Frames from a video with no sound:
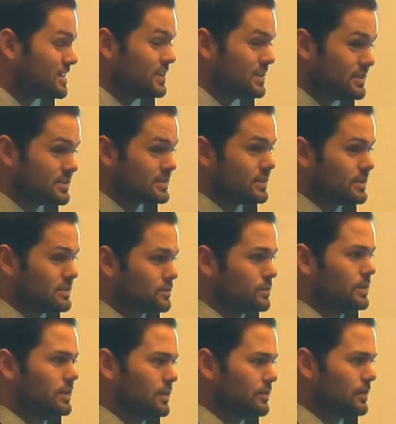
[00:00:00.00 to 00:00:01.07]
is
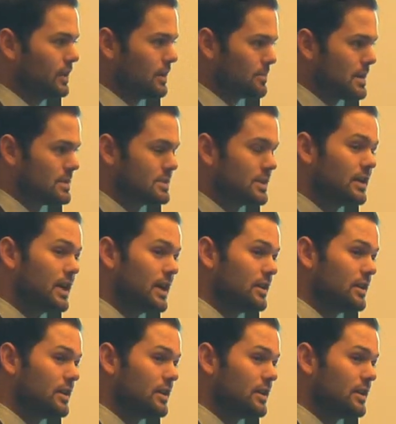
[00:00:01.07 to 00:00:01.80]
really, really amazing.